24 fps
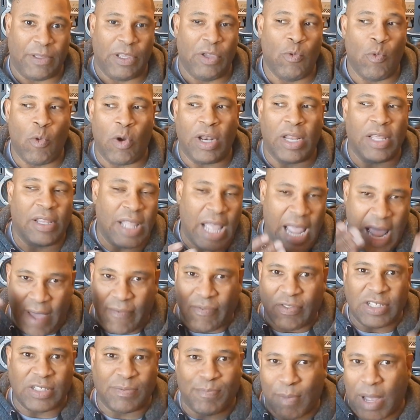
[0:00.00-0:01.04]
You want to
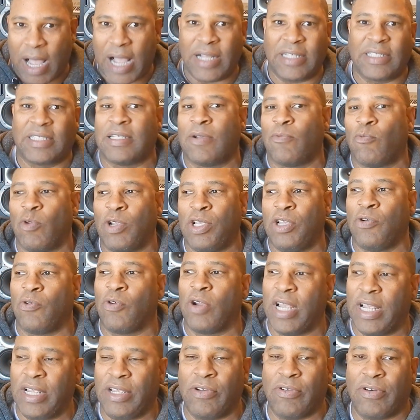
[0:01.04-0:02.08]
have this mindset when
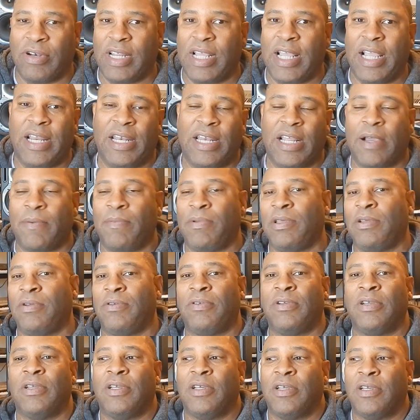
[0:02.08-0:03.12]
you're in your
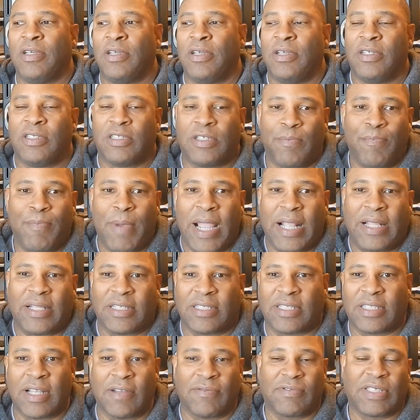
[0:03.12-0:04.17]
DAW to make
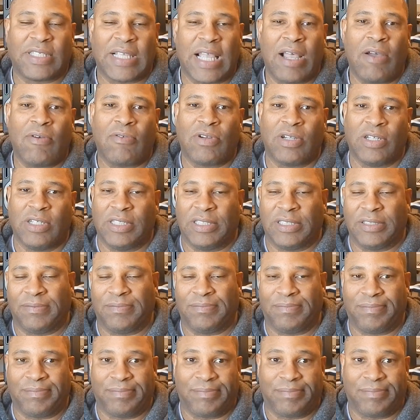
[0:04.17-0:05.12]
the stuff sound good.